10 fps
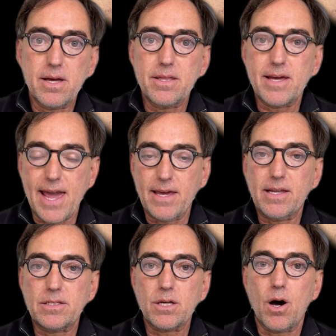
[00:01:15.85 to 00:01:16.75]
the
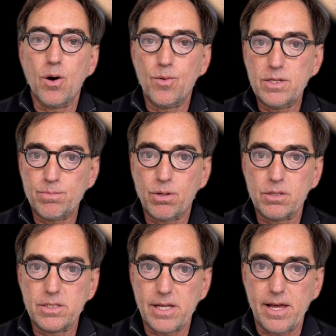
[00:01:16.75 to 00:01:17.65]
anus always
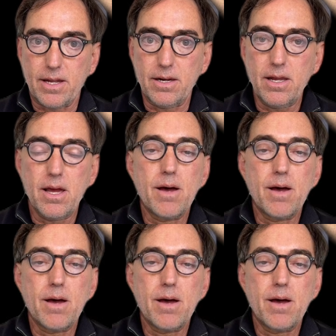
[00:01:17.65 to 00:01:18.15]
pulls it in,